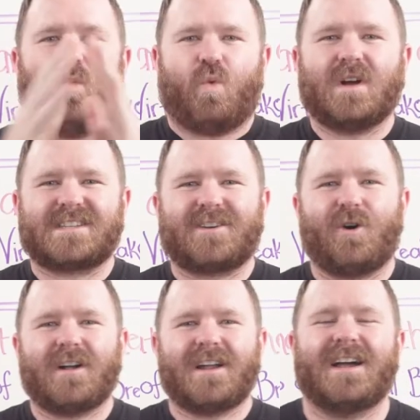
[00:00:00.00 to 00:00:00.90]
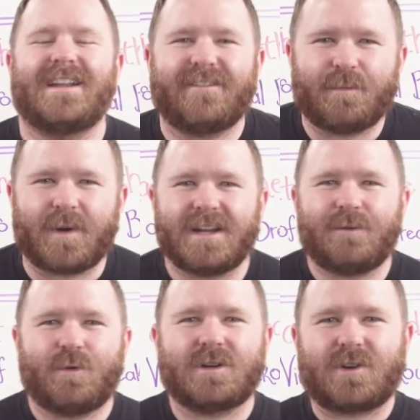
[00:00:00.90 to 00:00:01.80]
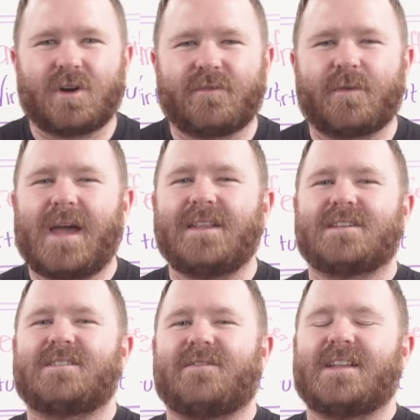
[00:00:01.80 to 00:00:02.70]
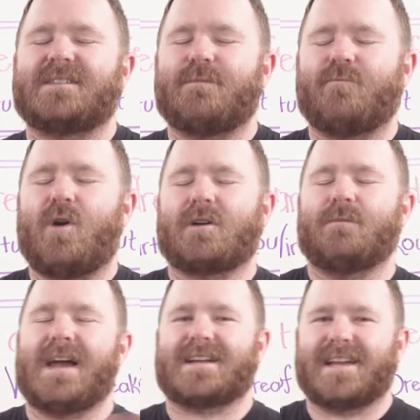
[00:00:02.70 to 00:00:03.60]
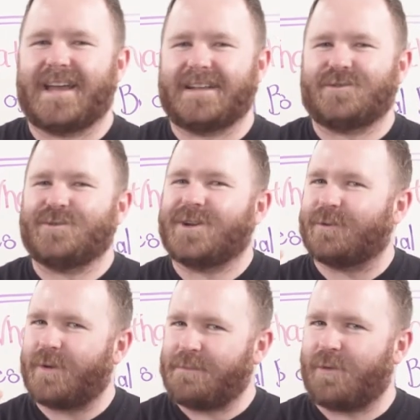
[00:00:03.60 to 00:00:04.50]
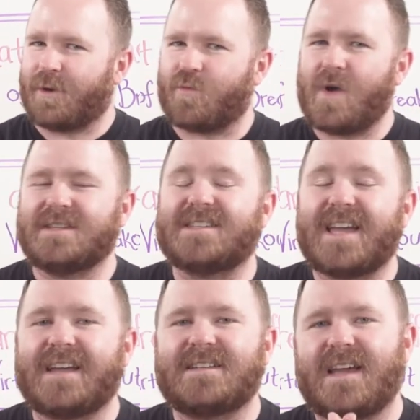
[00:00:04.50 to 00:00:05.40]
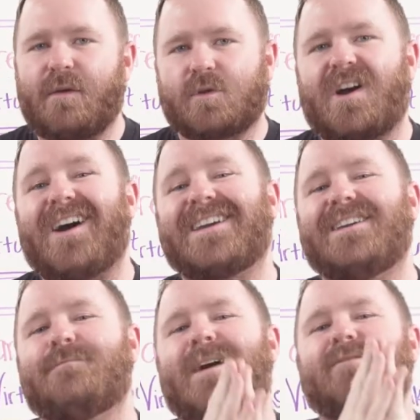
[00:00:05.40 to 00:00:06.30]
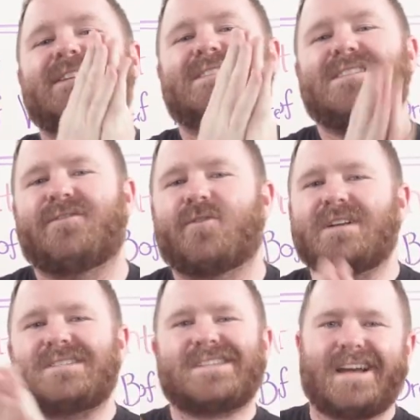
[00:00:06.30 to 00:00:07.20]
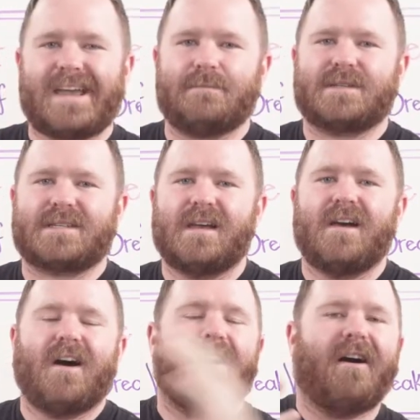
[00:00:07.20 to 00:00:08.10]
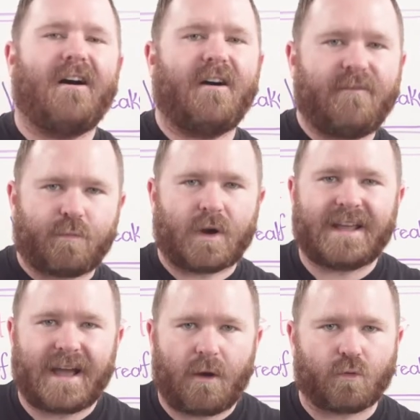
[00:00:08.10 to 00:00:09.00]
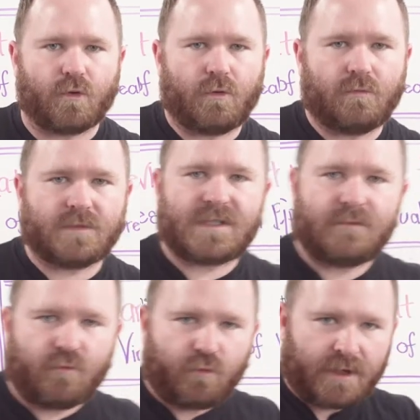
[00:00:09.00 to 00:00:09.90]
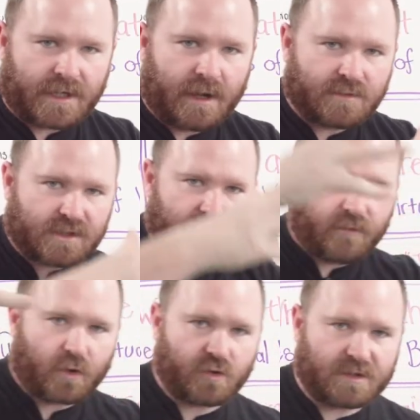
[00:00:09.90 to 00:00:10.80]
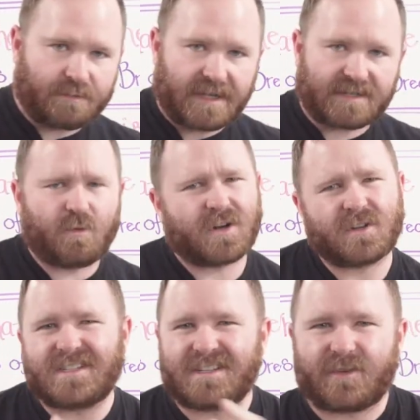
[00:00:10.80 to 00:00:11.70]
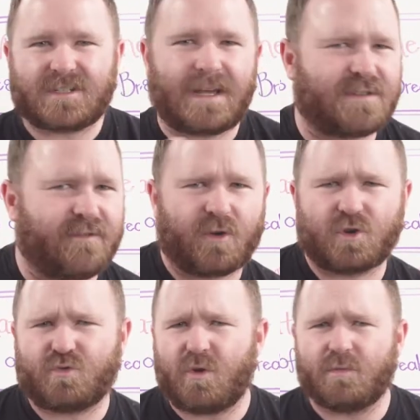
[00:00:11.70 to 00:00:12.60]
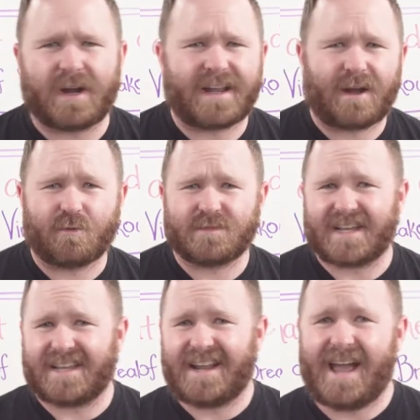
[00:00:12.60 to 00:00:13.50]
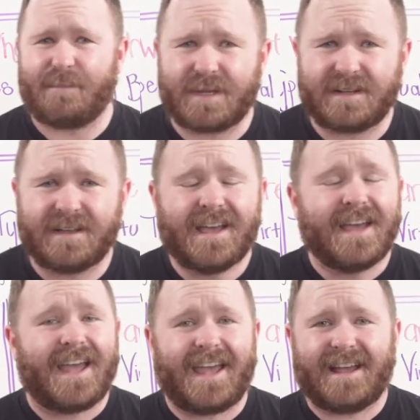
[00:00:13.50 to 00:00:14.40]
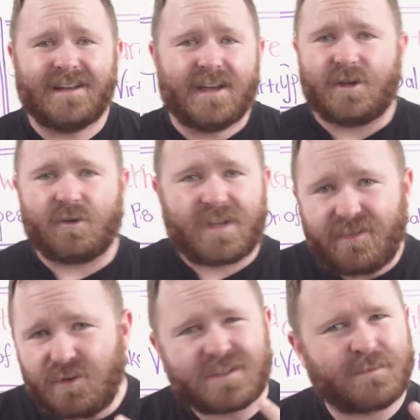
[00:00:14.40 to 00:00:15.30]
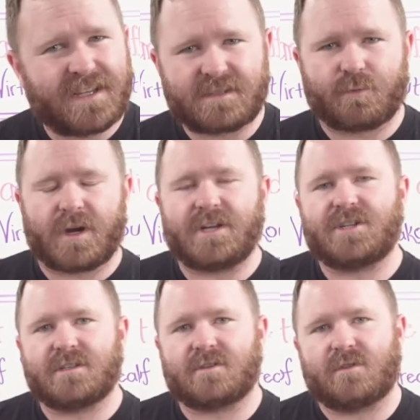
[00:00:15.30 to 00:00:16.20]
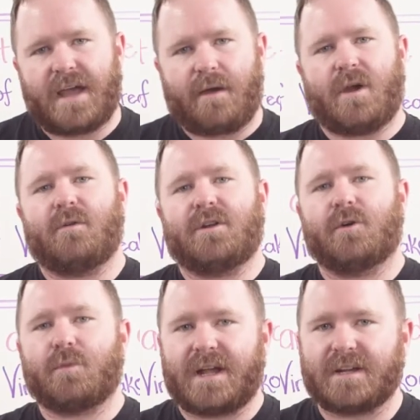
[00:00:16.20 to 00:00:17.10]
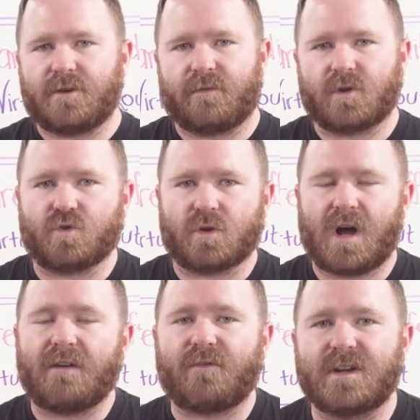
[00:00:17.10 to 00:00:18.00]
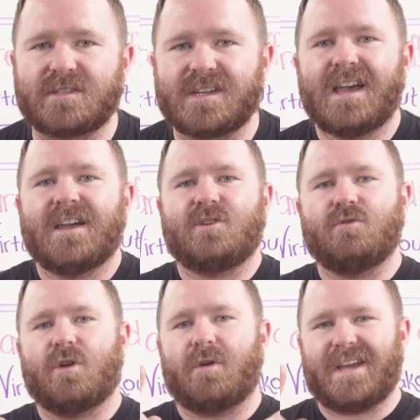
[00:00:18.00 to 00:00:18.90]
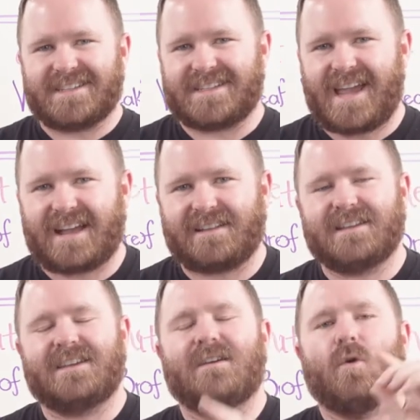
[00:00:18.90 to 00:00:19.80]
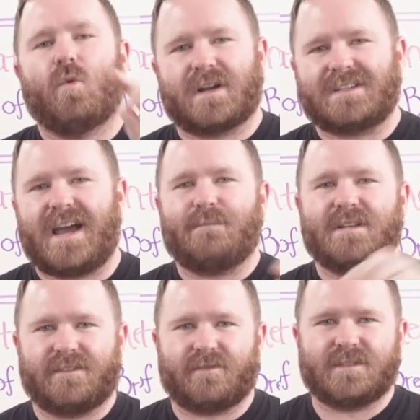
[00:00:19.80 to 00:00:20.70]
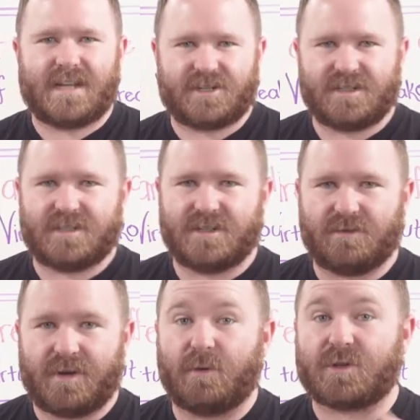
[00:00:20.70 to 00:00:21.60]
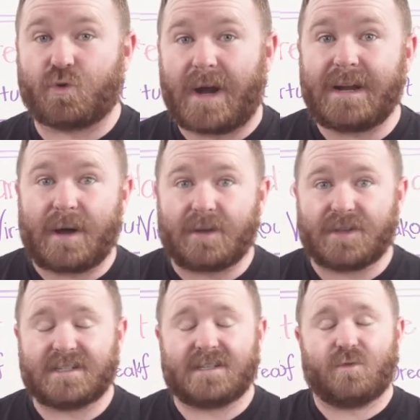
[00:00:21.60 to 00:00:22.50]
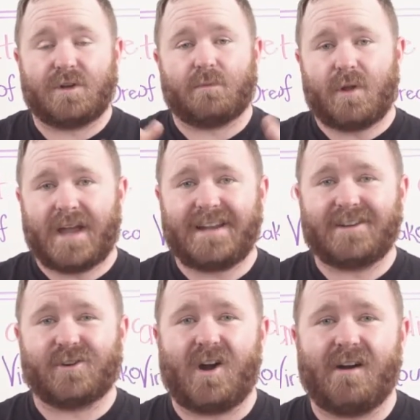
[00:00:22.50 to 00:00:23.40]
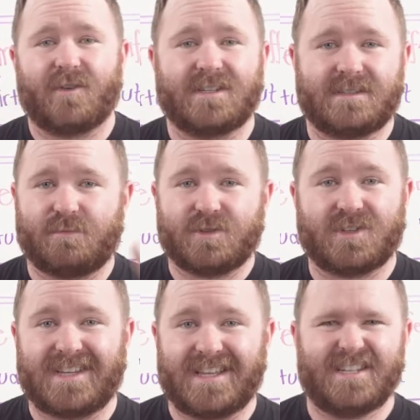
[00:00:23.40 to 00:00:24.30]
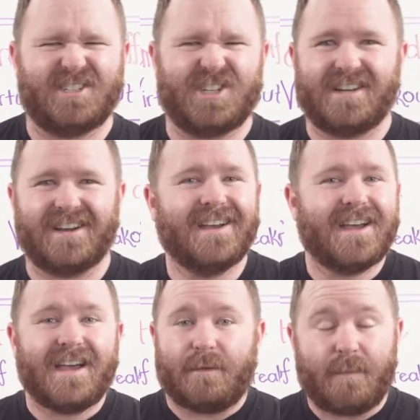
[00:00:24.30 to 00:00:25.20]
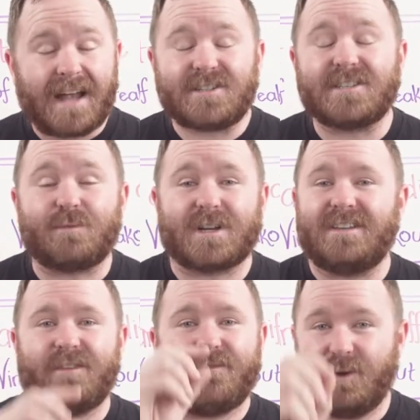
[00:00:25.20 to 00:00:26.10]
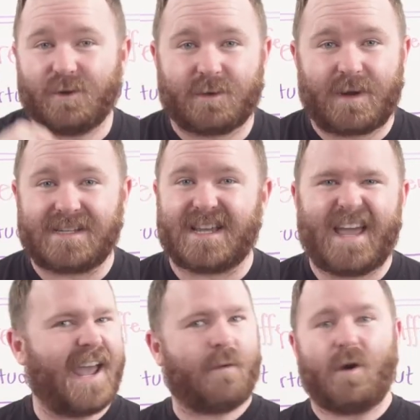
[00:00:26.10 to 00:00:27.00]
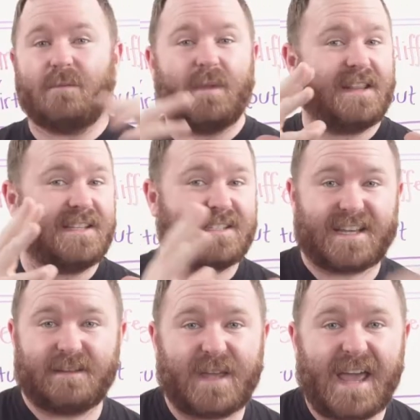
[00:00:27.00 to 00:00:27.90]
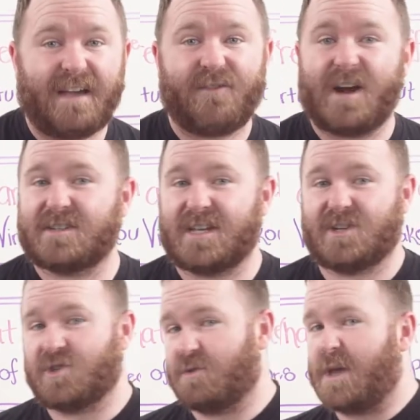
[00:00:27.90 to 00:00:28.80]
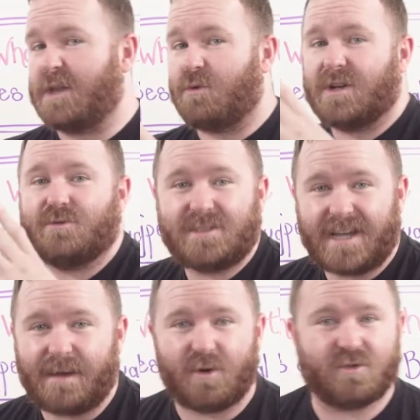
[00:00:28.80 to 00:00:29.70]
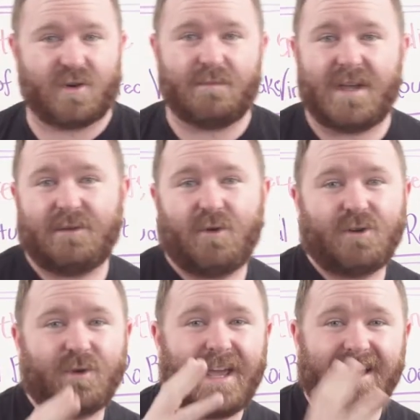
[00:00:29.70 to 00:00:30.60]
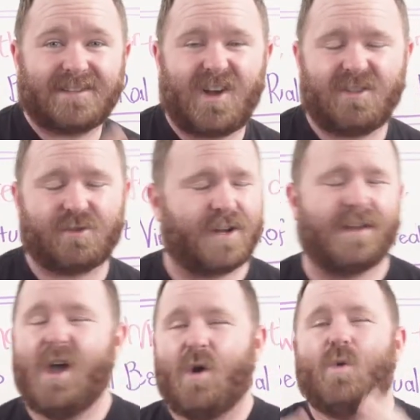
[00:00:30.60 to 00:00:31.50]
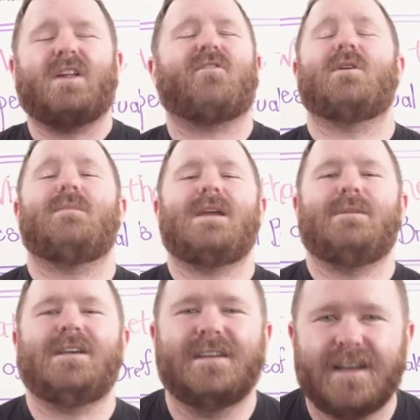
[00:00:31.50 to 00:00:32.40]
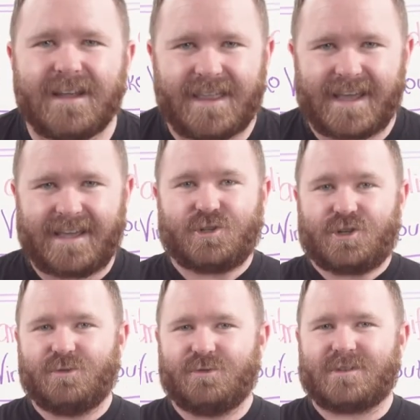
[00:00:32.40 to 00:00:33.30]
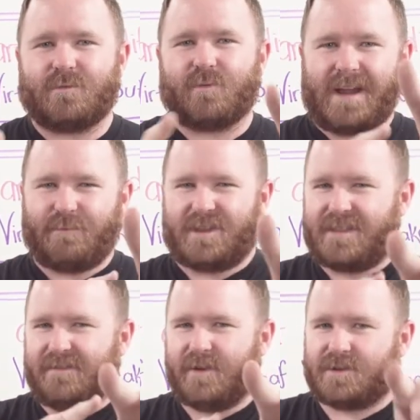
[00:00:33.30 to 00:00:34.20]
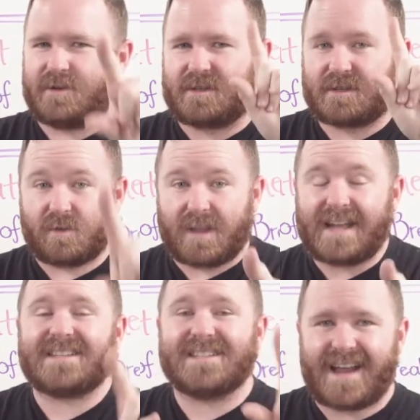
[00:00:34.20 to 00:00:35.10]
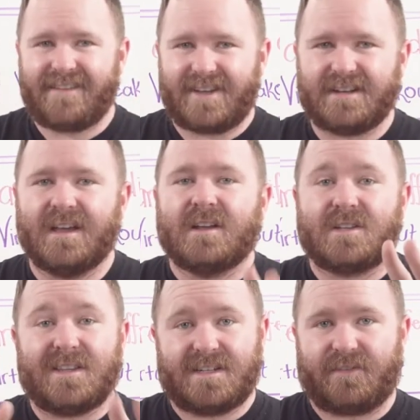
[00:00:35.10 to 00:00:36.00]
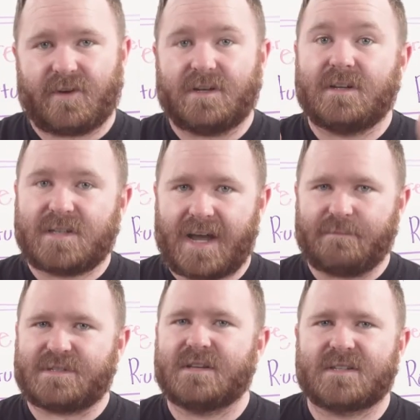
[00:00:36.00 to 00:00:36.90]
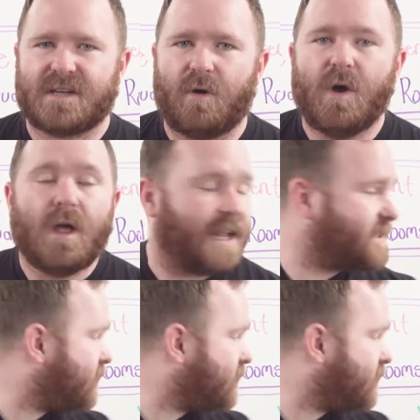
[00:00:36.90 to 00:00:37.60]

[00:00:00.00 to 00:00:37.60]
What's going on, everybody? Will Curran from Endless Events, and welcome back again to another Whiteboard Wednesday. Today, we're talking about the different types of breakout rooms when it comes to the virtual space. So what are the different types of virtual breakout rooms that can happen and you know giving you some inspiration so that way when you're planning your virtual conference, you know exactly what type of different sessions to do. And what's great about this is when you're planning your conference and someone's looking at an agenda, imagine someone can even filter by saying, "Hey, I want to mainly stick in campfire sessions or I mainly want to do demos or I mainly want to do hands-on learning." Whatever it may be, they can choose right within the filters. So let's dive in to the different types. So, let's